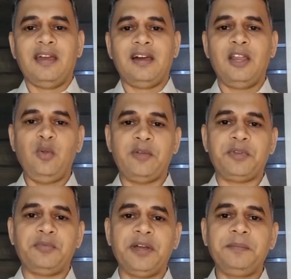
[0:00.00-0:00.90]
Hello
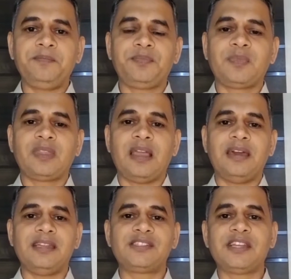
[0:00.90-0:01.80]
everyone.
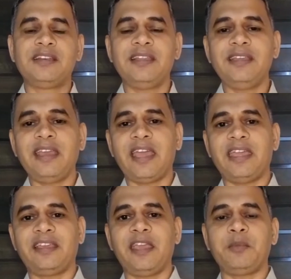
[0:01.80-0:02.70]
Recently
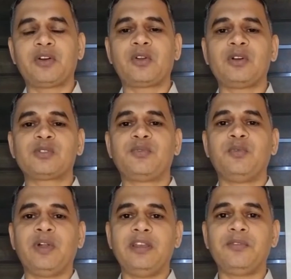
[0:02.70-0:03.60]
I came across
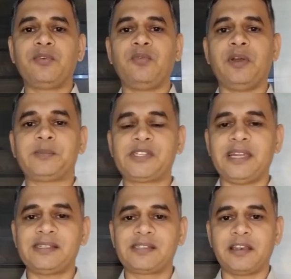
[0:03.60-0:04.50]
few wonderful
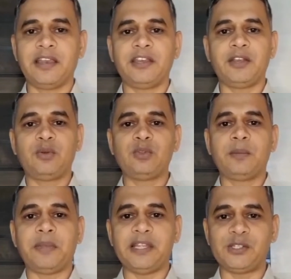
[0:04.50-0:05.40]
websites related to
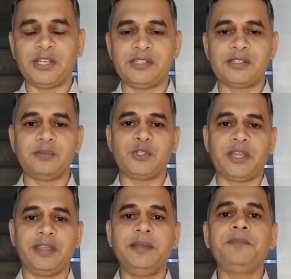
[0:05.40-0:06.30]
the plagiarism
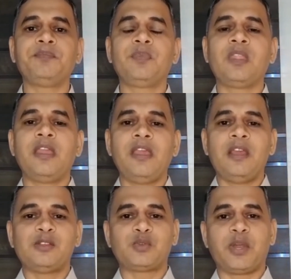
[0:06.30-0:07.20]
checking.
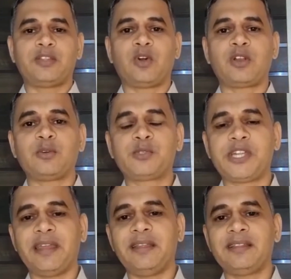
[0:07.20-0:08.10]
So I thought of
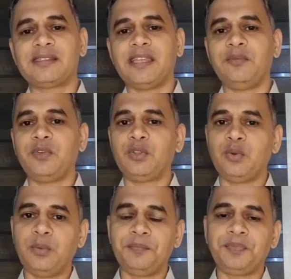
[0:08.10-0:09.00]
sharing the same with
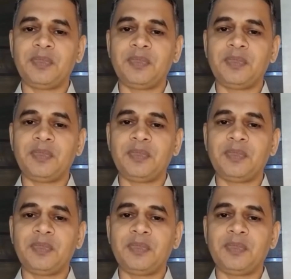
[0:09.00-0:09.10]
you.